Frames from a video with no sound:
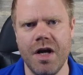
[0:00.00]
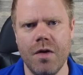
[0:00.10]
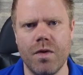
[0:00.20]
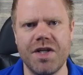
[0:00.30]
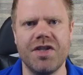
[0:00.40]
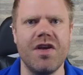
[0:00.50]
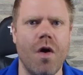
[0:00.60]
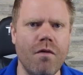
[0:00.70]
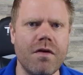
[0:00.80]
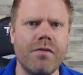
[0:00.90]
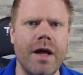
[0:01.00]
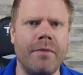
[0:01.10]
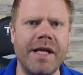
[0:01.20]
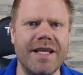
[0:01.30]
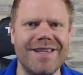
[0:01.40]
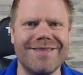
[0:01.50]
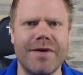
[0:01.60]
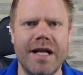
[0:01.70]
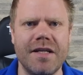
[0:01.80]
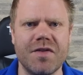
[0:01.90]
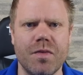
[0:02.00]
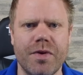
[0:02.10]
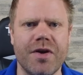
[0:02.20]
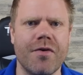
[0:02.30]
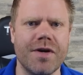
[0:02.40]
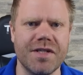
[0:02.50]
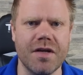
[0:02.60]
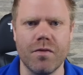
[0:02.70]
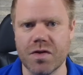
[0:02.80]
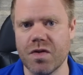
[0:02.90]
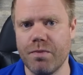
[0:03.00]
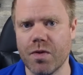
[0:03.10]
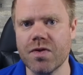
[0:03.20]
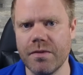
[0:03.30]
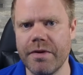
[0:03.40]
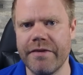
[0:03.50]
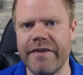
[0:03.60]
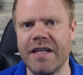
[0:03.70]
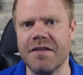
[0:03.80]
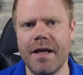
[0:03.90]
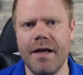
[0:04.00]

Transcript: which the overwhelming Israeli superiority was supposed to prevent.